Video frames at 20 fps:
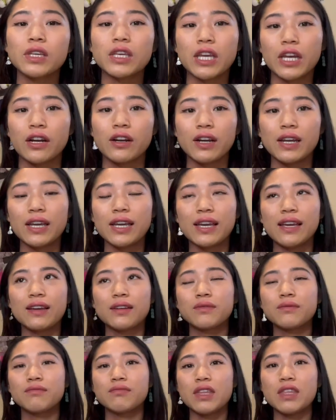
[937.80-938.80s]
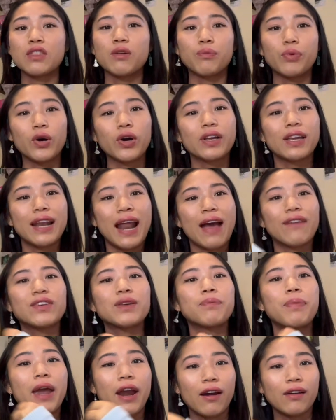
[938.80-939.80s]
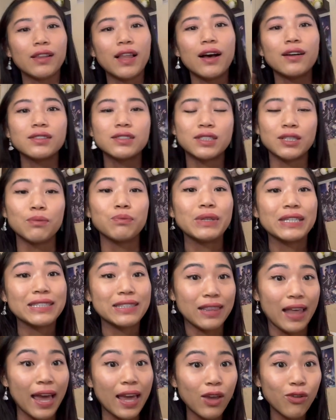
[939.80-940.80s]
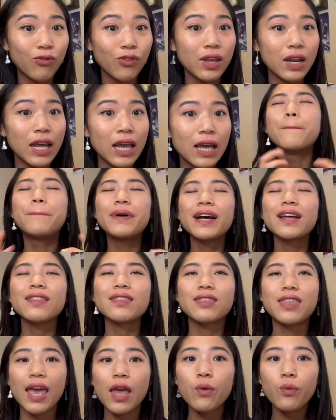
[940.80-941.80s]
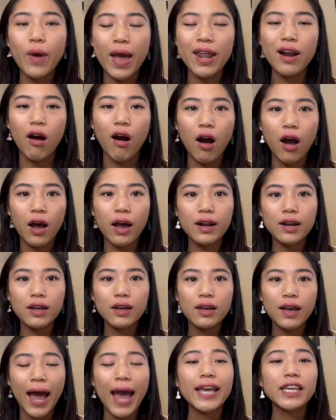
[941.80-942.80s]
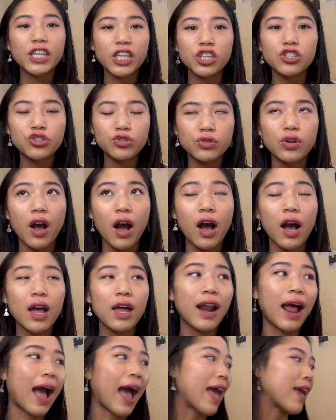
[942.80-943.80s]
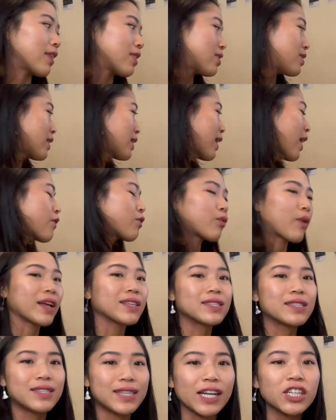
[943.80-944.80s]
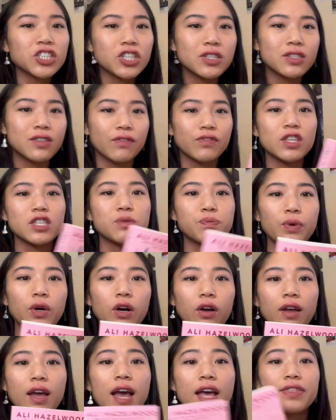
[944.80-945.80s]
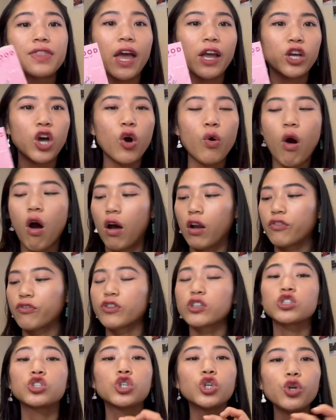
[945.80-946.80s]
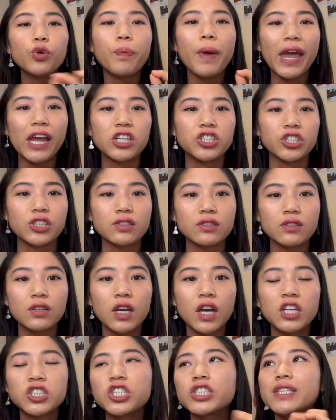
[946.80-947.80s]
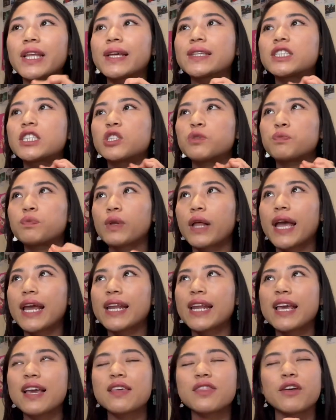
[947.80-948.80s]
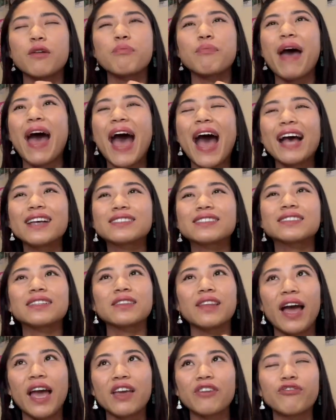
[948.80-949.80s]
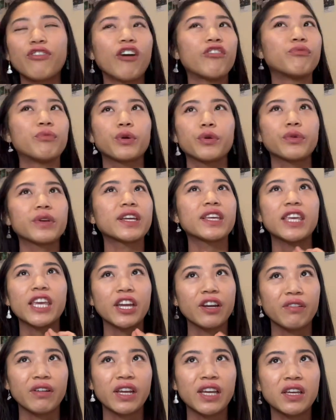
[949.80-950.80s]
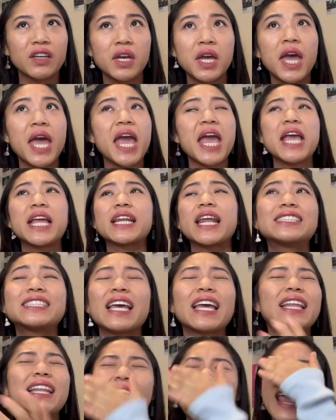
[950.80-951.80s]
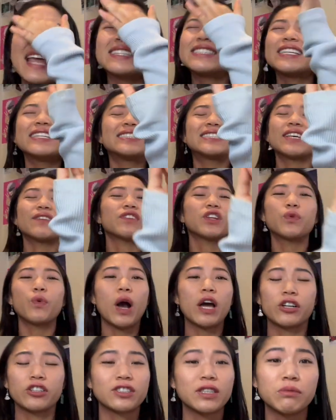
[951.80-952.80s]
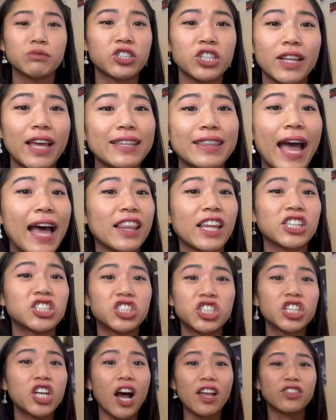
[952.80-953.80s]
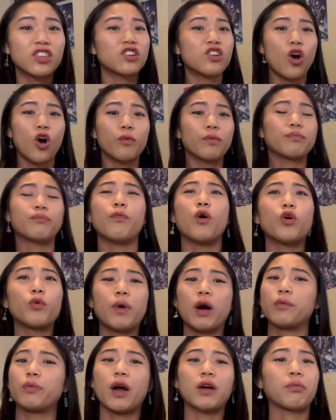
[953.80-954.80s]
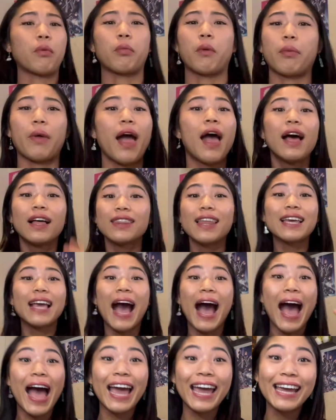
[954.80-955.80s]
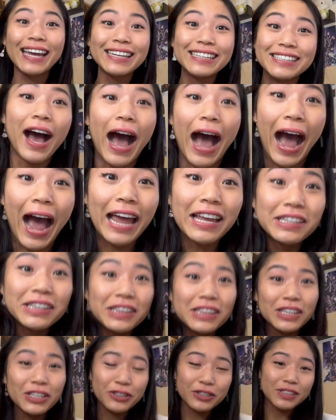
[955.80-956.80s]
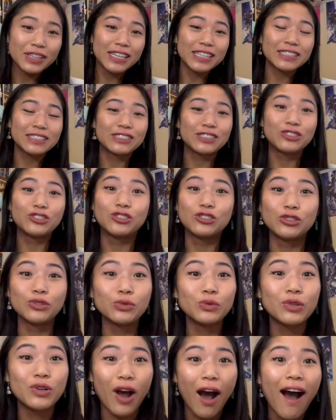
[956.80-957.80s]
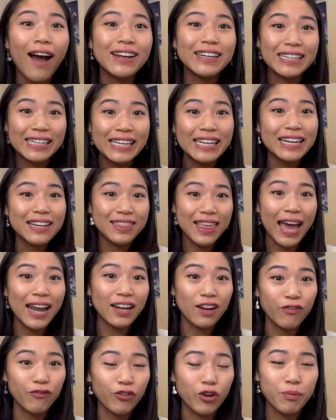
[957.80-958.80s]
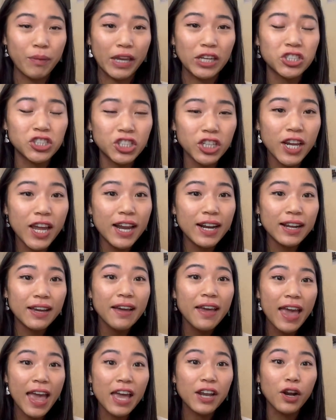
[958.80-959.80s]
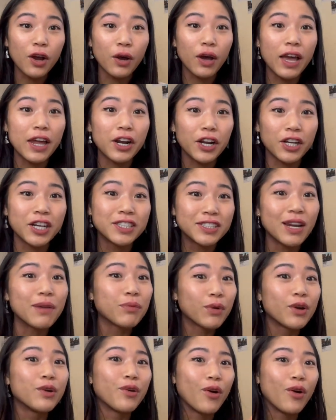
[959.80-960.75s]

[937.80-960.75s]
Curie in the book and having parallels to Bee's life in it. But they went on, I kid you not, I think I've read sections of this book that go on for 2 pages just explaining the past life of Marie Curie in 1871 or some shit like that. Like, she got the Nobel Prize, blah, blah, blah. Like, I literally do not need that information in a contemporary